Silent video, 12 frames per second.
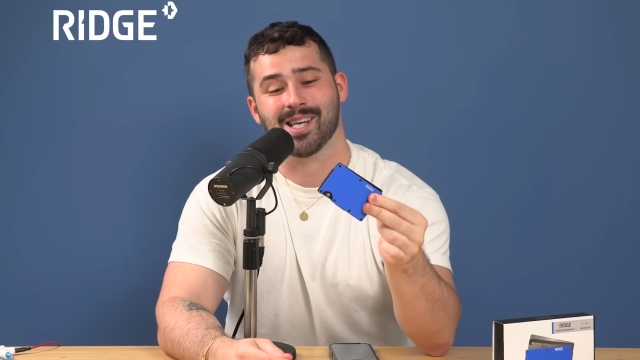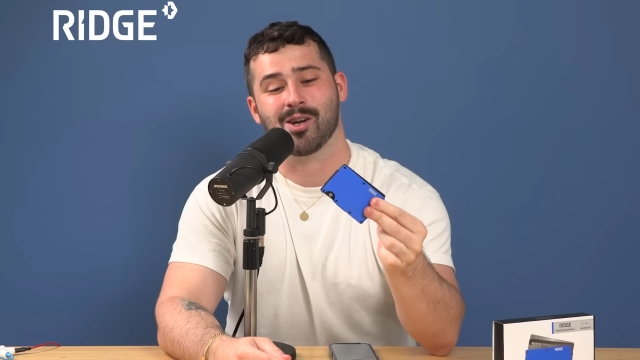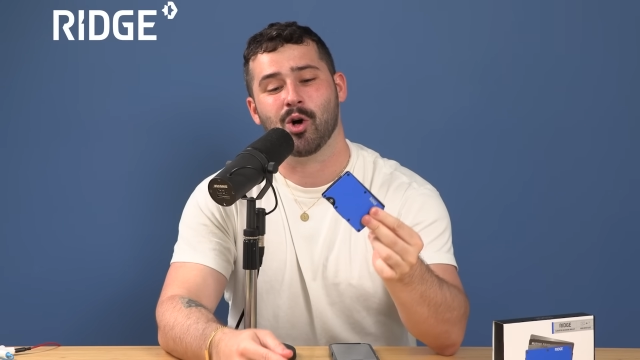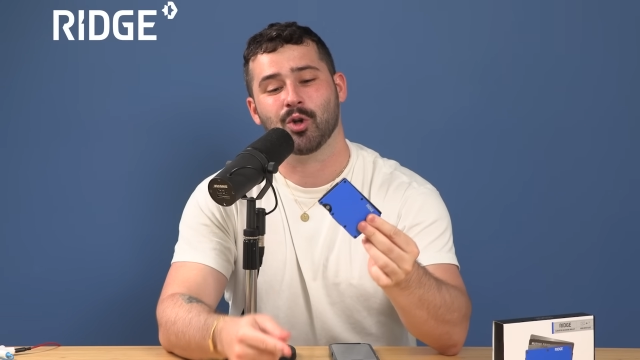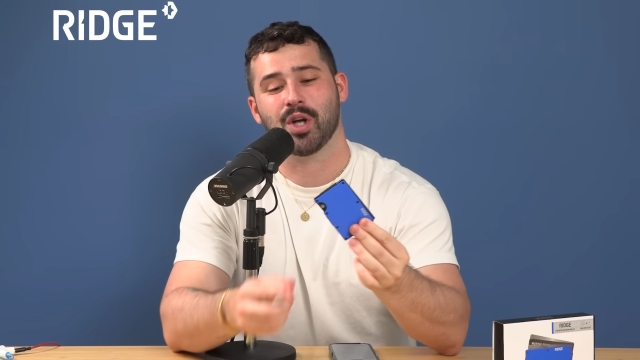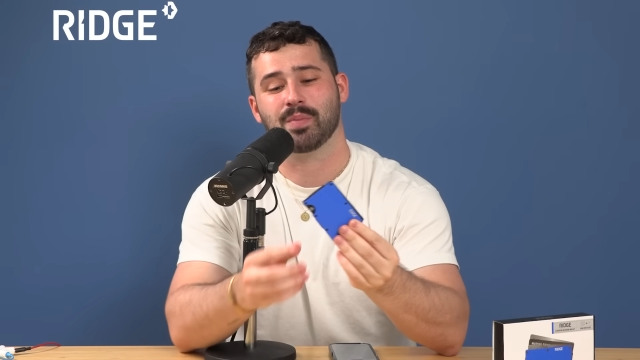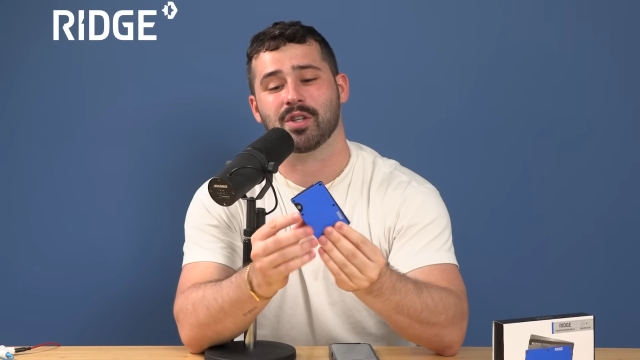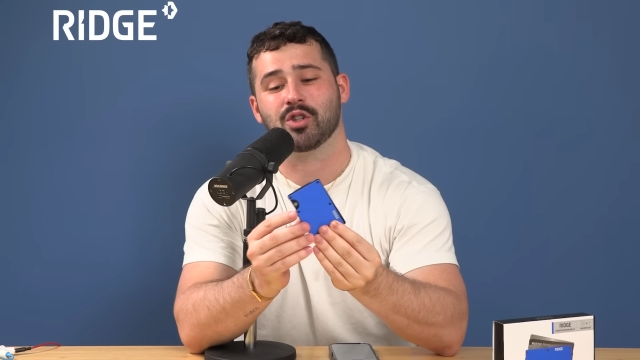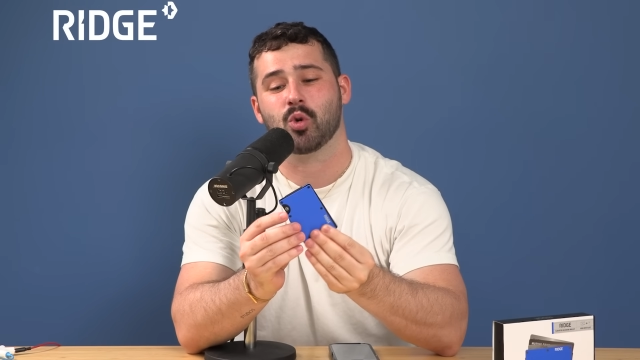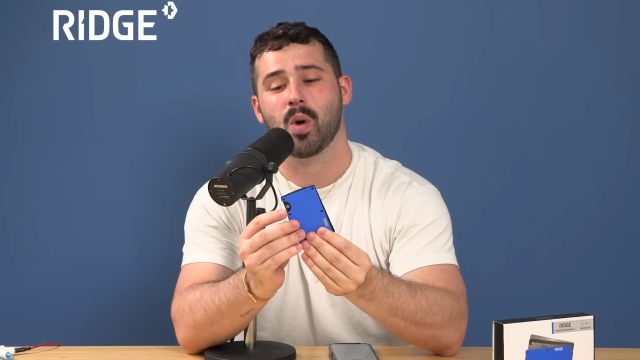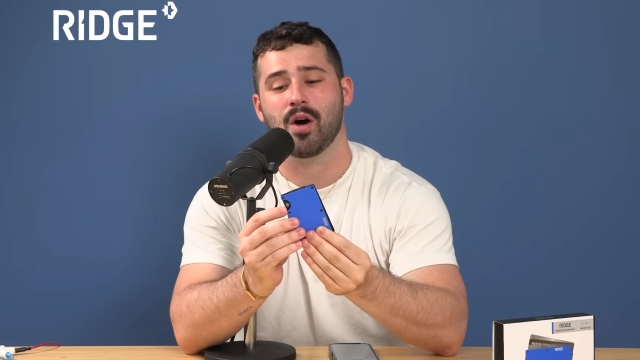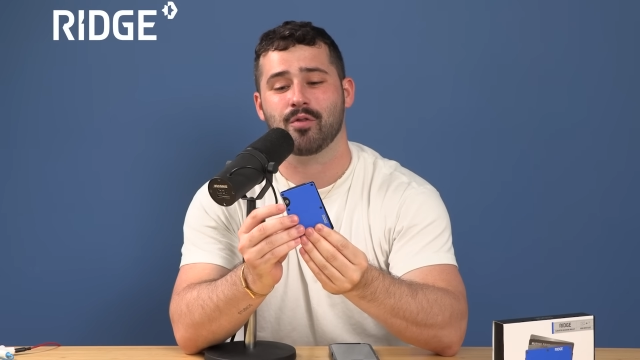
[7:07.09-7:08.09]
could hold up to
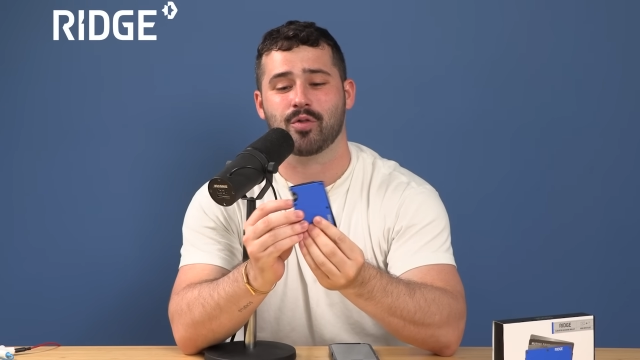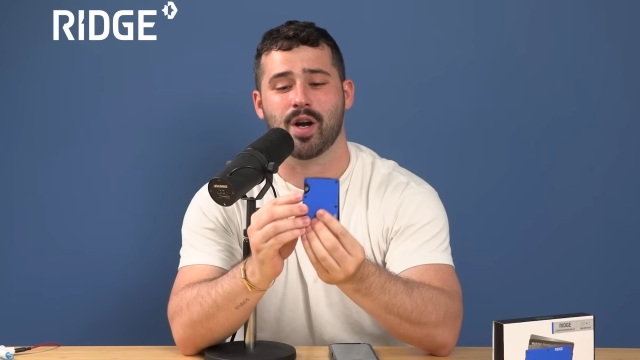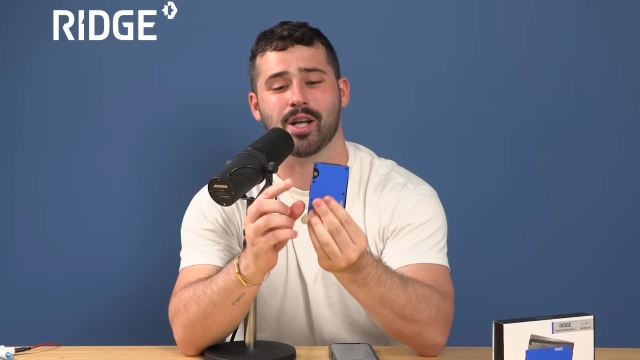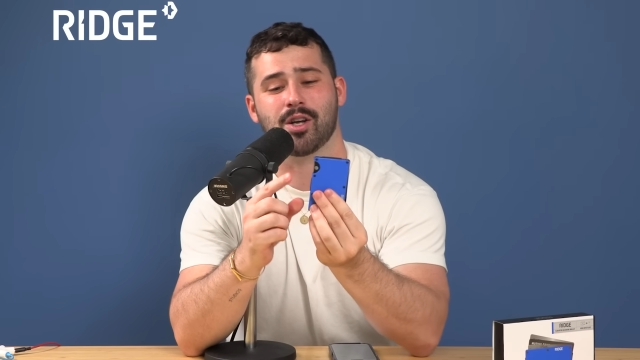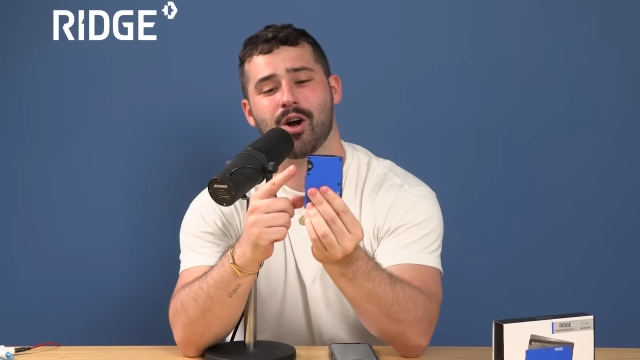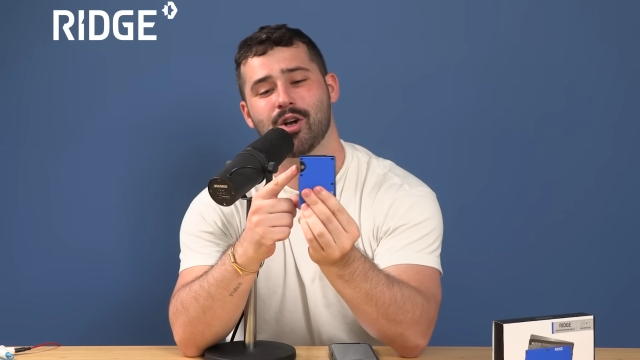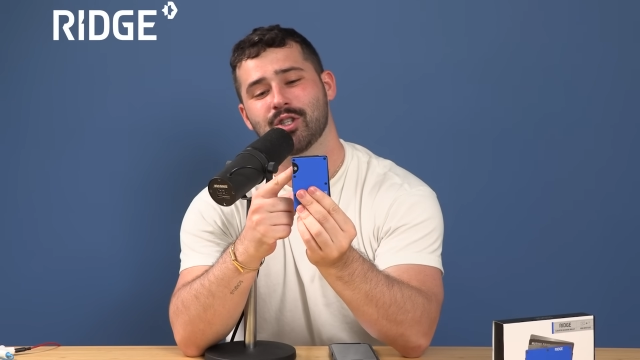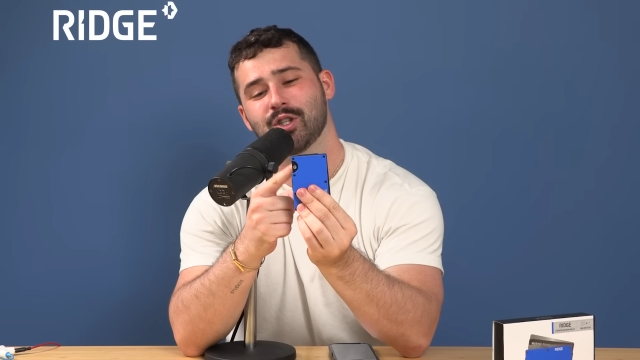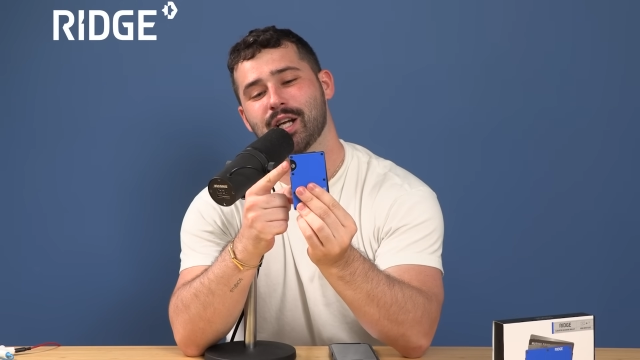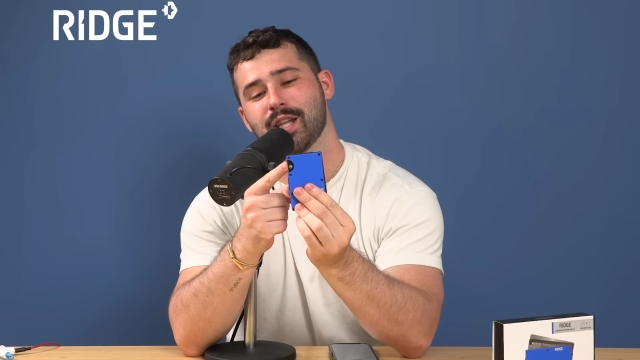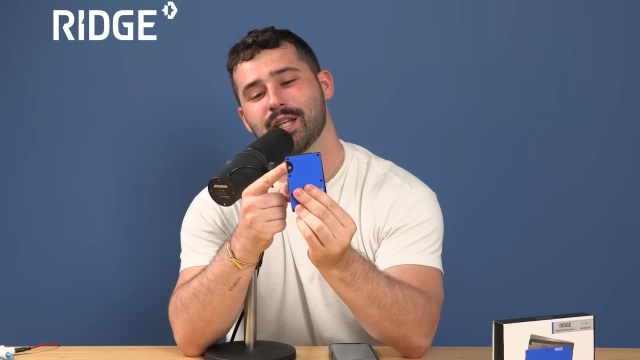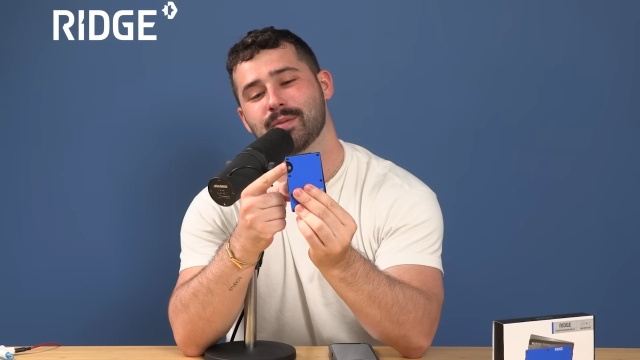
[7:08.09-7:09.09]
12 credit cards, and
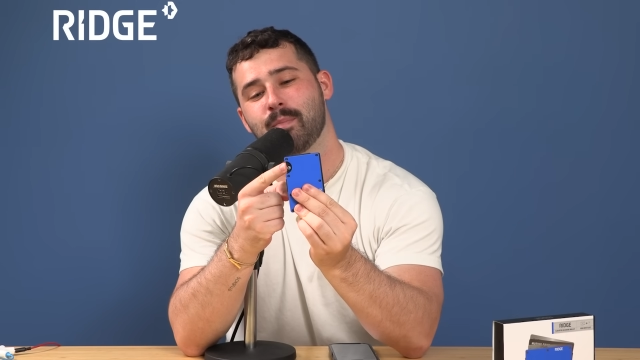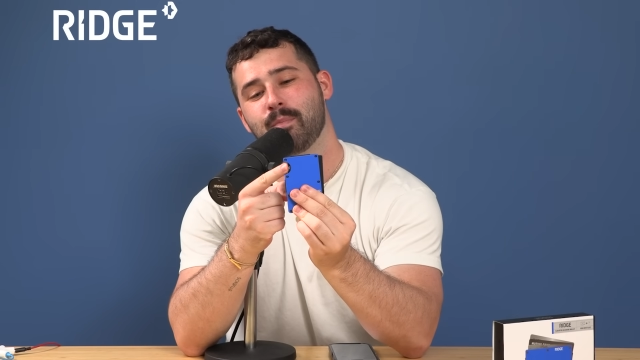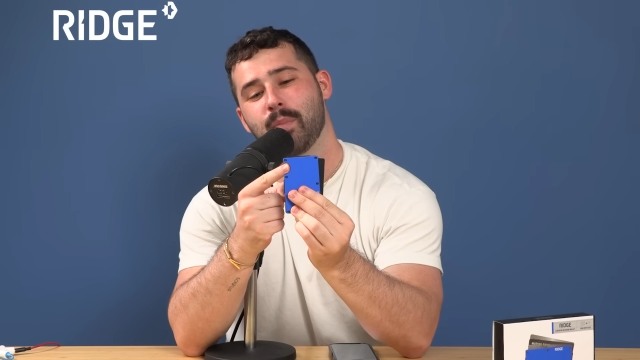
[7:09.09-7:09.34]
look at this.